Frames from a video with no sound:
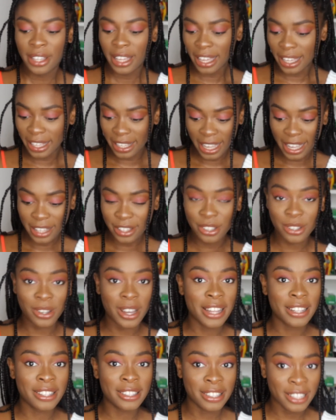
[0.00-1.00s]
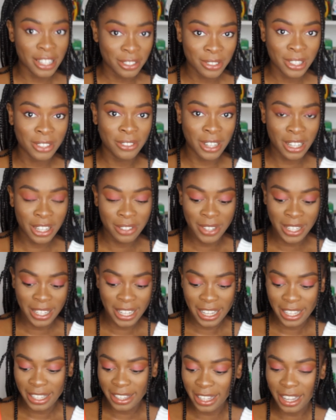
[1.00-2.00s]
again, so I definitely recommend
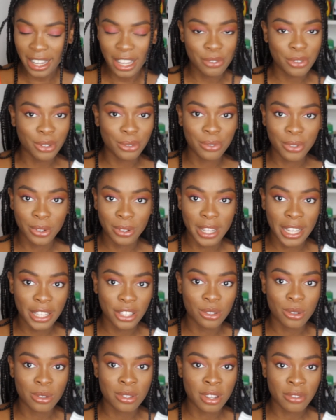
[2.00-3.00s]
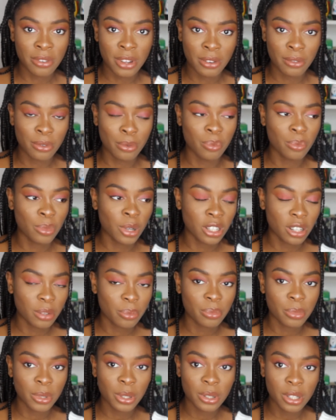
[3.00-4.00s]
getting that if you feel like you're suffering from
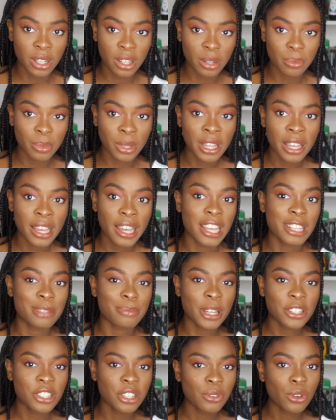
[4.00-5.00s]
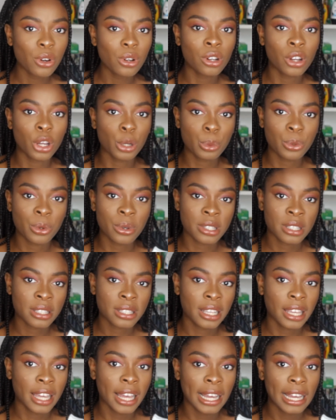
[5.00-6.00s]
product buildup, especially if you've got low
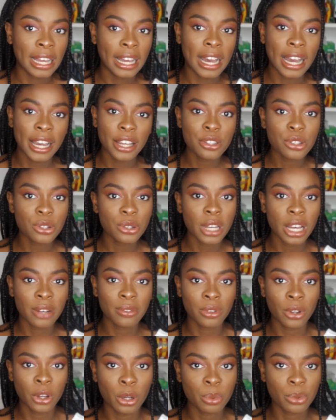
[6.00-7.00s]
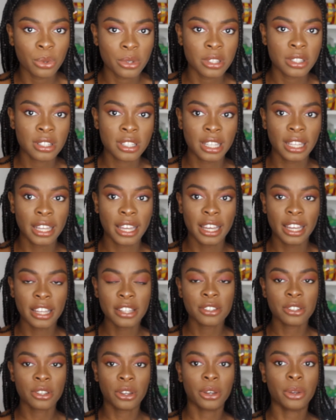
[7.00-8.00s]
porosity hair. I do have porosity hair,
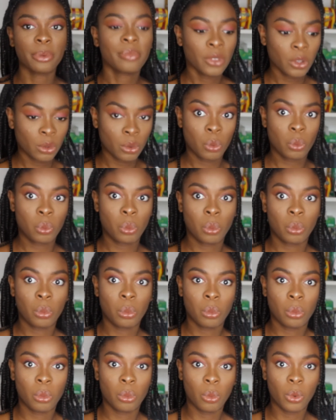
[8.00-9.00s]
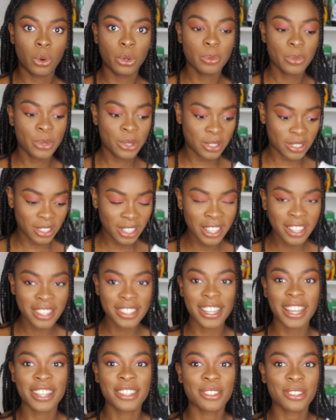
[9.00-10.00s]
so whoops.
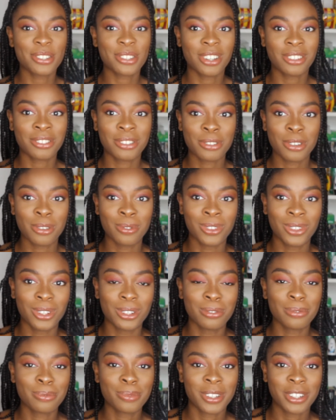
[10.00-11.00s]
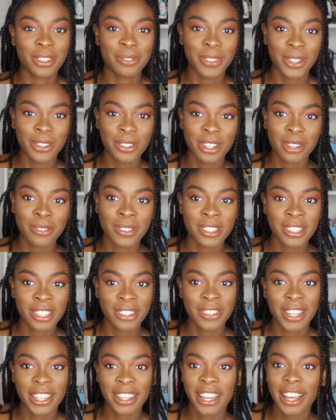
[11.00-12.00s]
So I do suffer from a lot of product buildup and
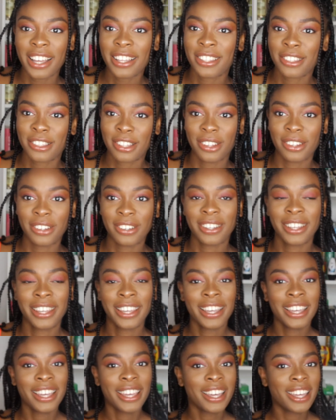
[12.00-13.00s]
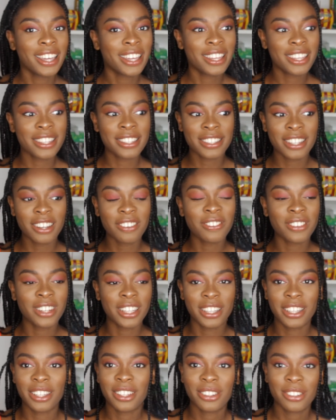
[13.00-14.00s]
stuff like that, so it's
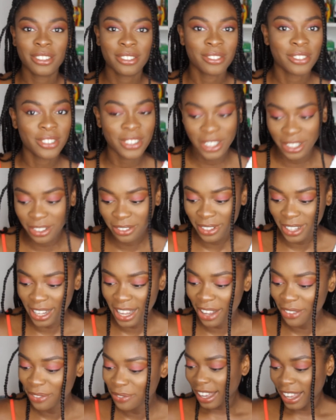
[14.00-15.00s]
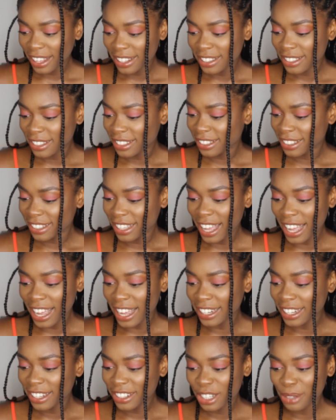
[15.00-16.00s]
definitely good for that. And yeah,
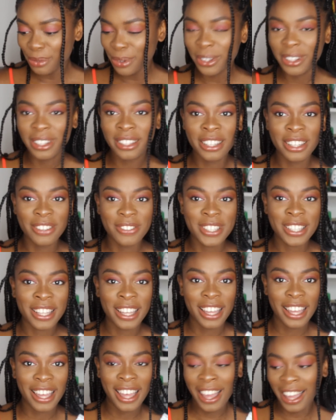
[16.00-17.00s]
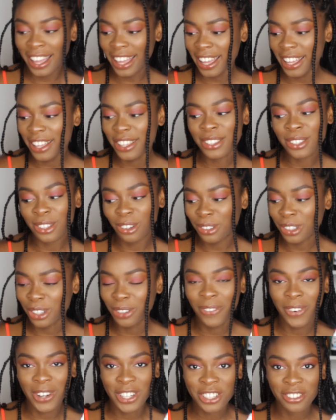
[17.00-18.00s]
I literally put Leaves Hair Soft
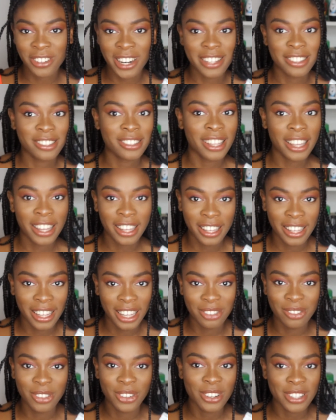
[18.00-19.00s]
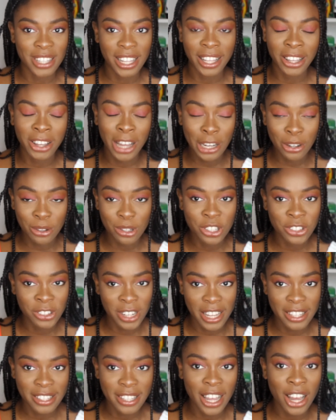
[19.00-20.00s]
and Moisturizer yet again, because I cannot
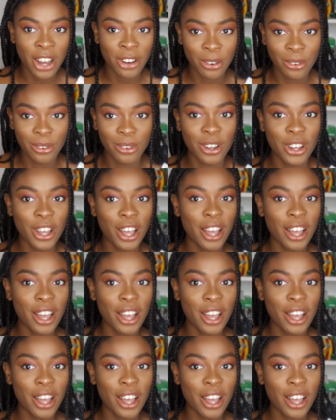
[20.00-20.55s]
stress how